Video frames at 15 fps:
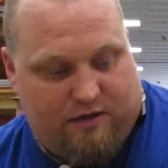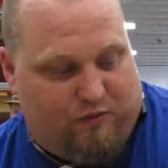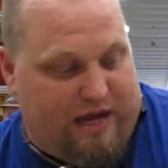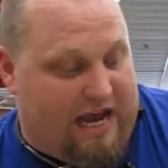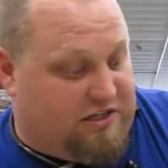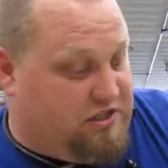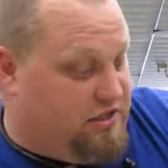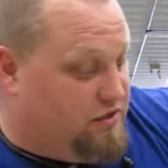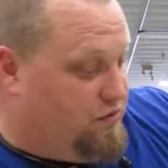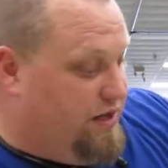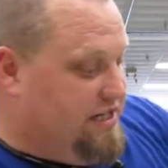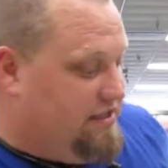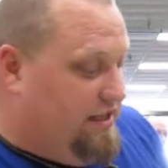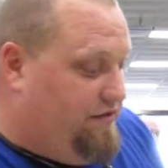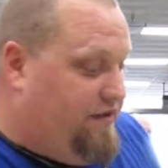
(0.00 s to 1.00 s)
we actually just
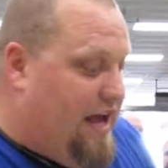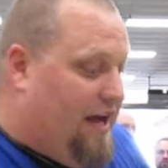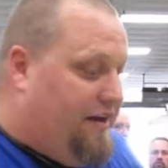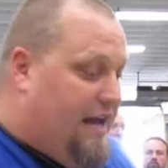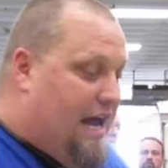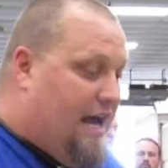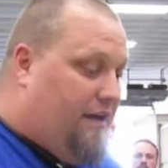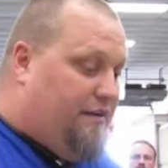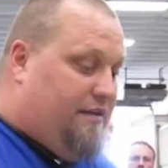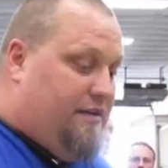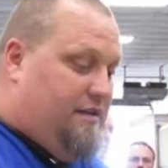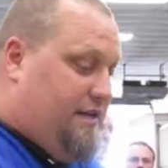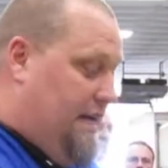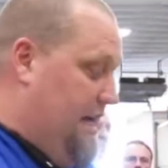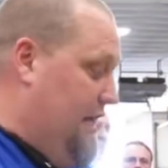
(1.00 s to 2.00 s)
recently found out,
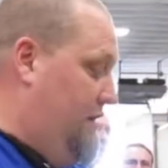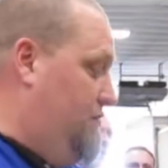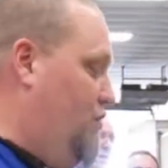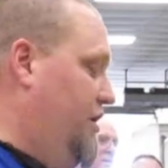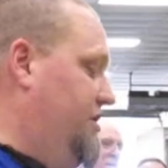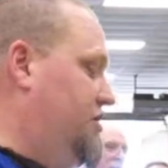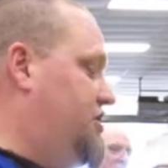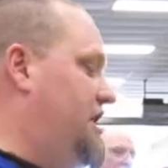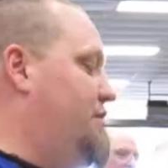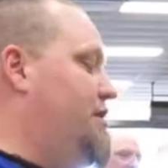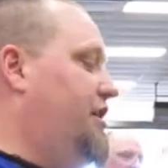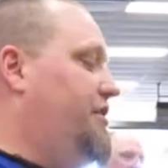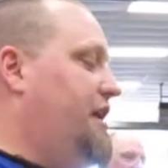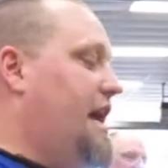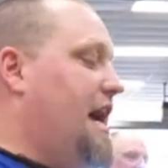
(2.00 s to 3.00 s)
and one of the sheet
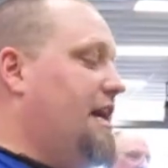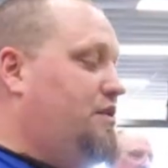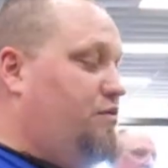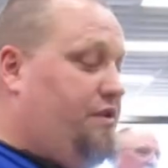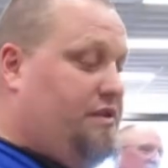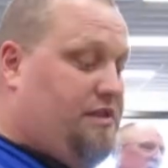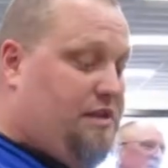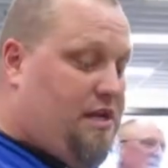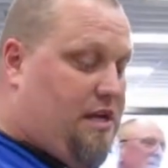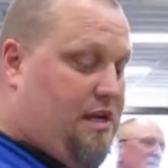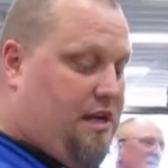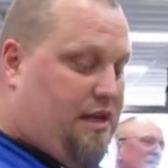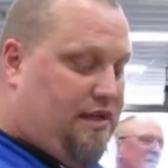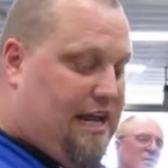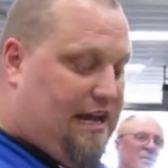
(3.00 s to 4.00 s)
metal guys was
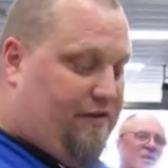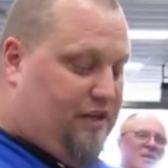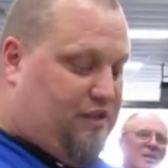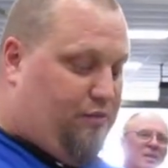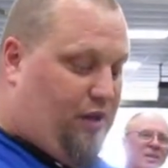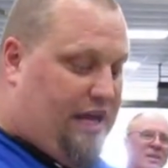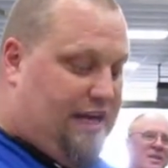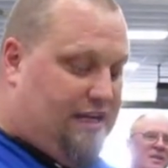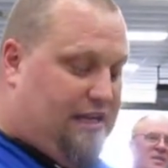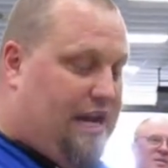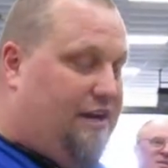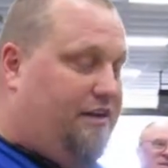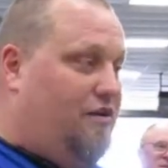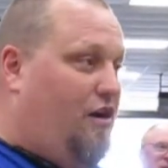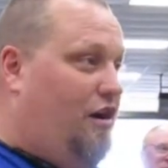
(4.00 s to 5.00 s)
kind of explained it
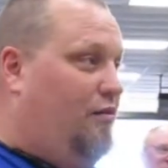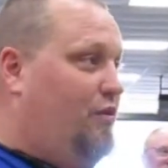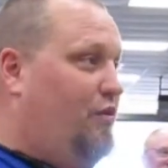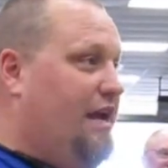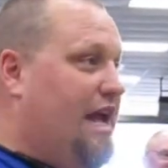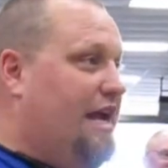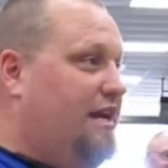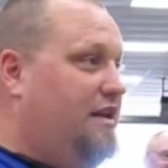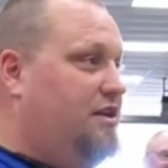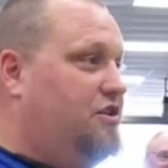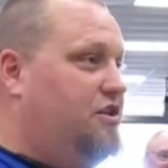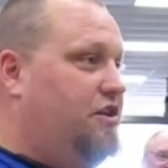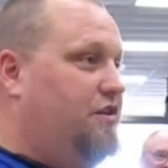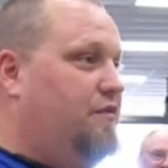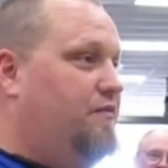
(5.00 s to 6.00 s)
out of Garmin. We had an
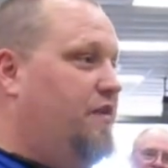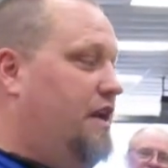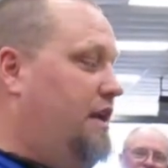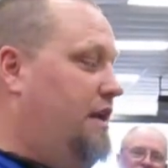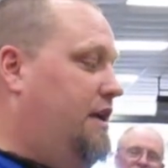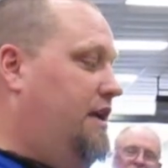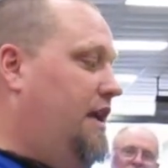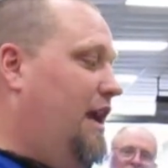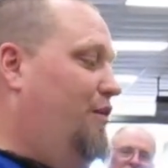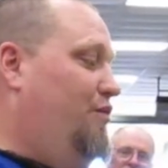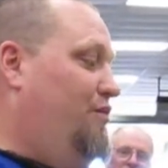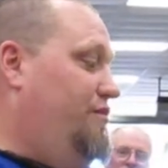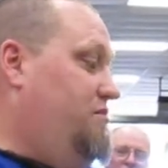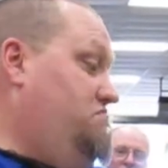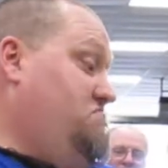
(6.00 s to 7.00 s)
issue,
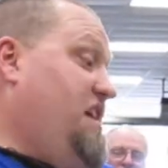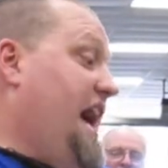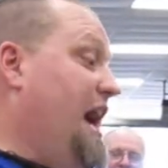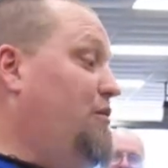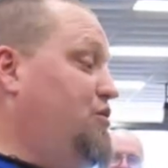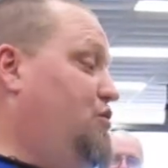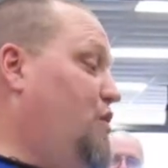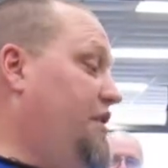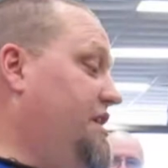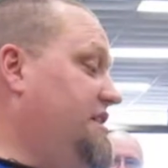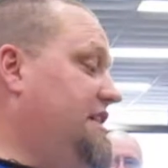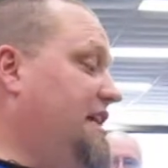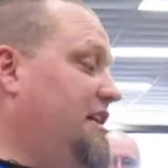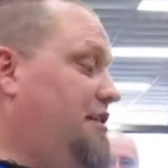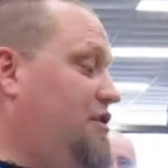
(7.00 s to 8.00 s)
and I was the one that
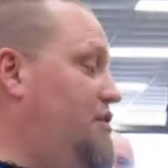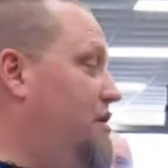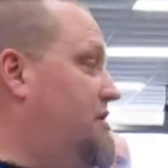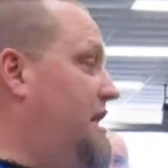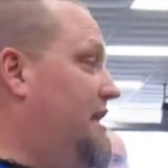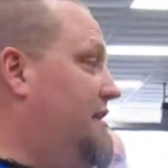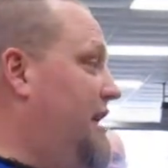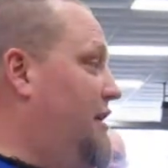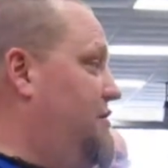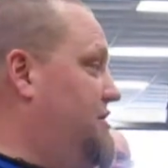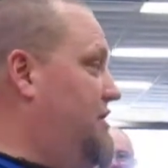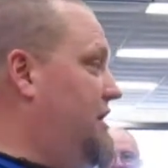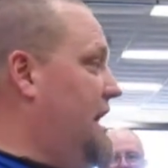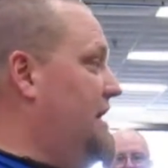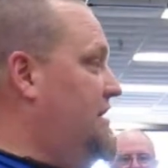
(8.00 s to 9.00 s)
said to do it because I thought it was a
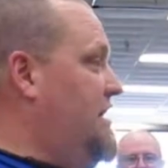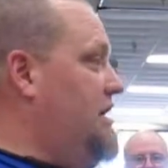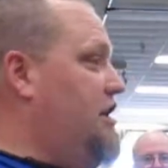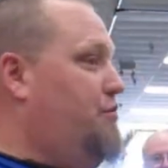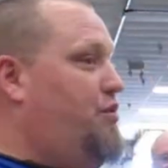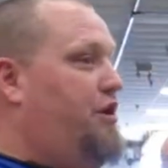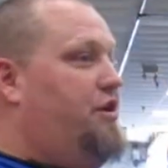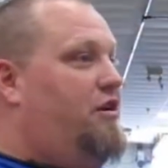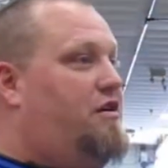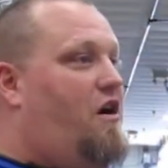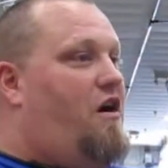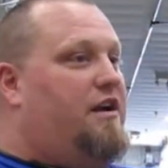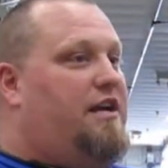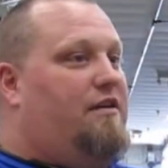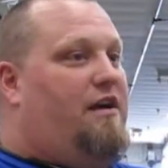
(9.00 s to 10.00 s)
good idea. You put your
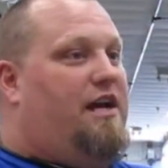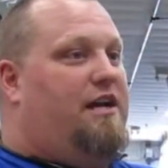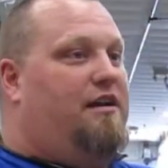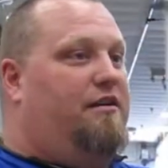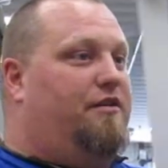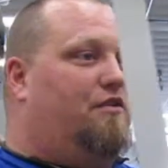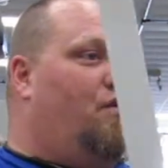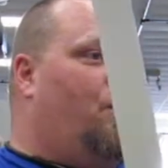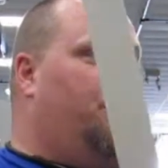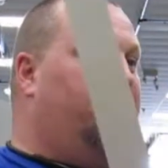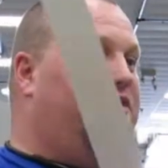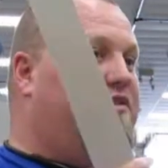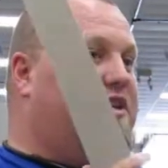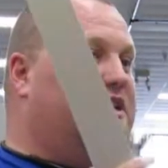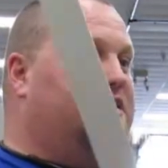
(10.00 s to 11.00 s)
caulking right here in the corner
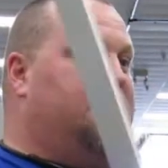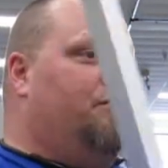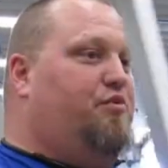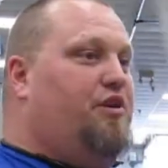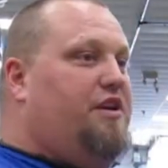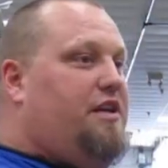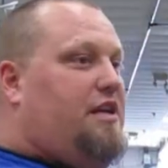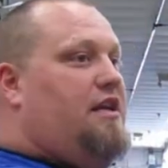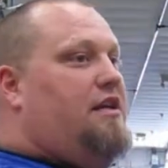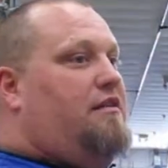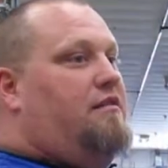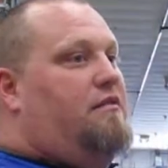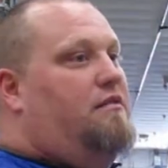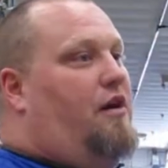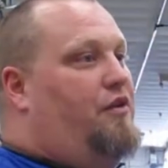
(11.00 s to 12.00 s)
of this and put it in
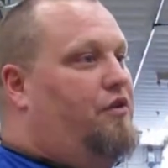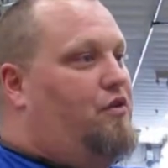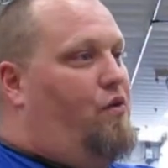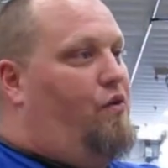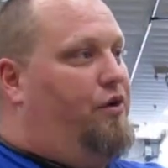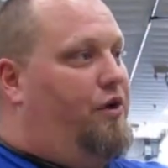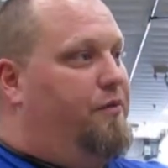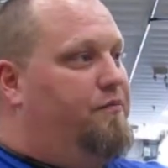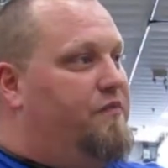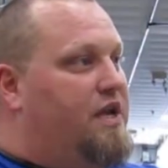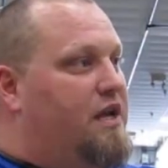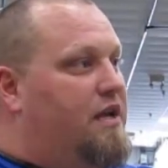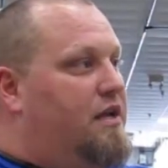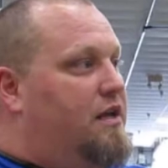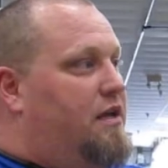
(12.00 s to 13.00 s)
on the corner,
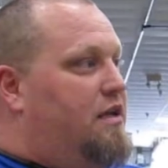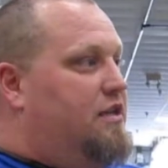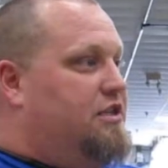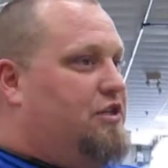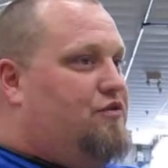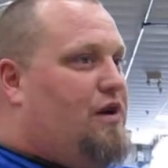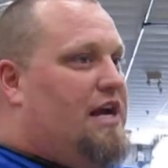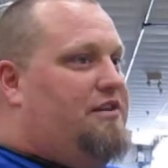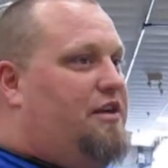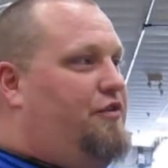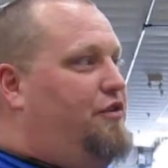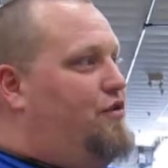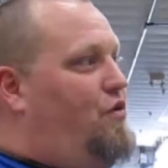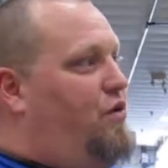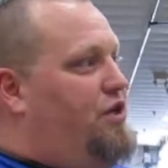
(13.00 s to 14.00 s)
because it's right there in
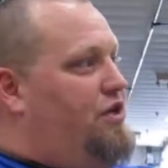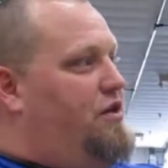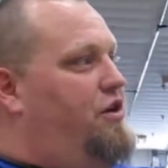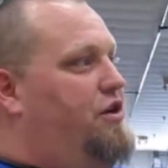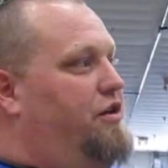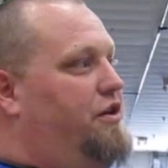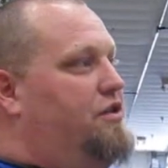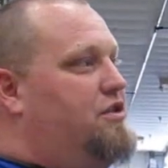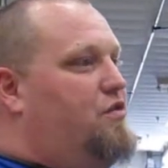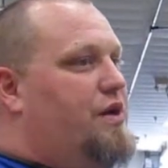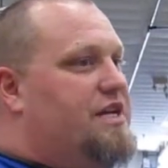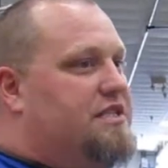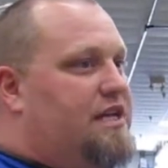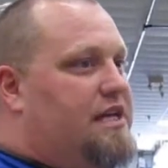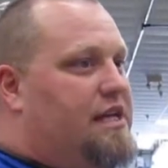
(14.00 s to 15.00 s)
the corner. You know you're going to
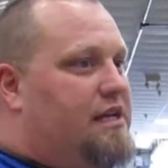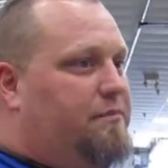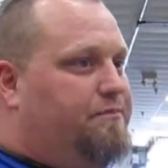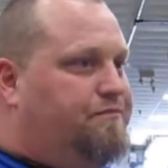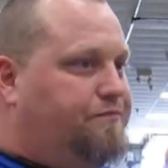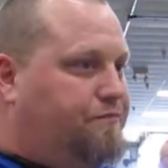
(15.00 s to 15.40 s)
squeeze it in.